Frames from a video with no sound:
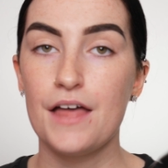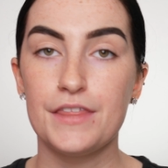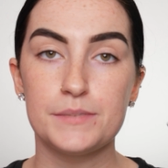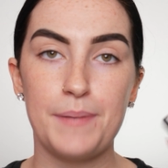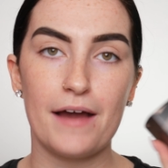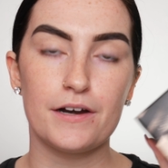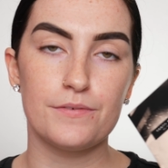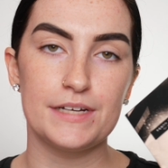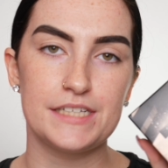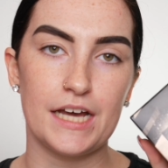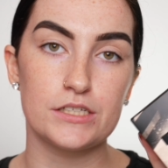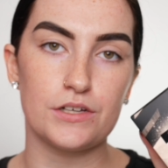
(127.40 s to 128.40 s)
This powder
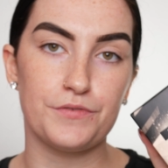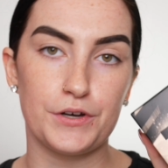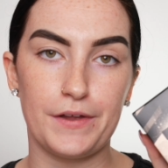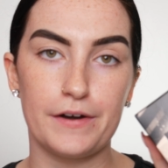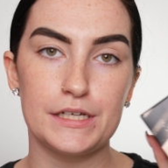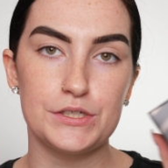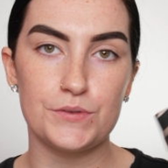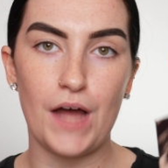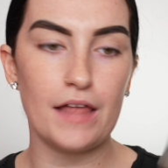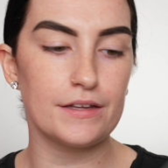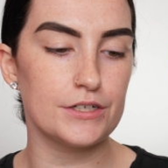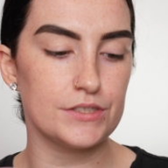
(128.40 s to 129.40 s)
retails for
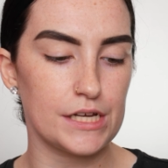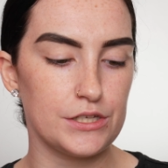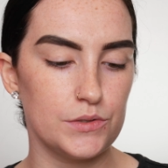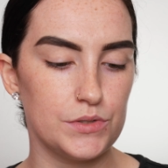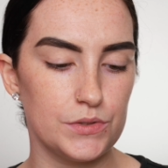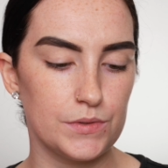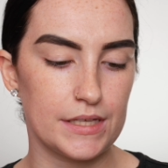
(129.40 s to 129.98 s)
$32, and you do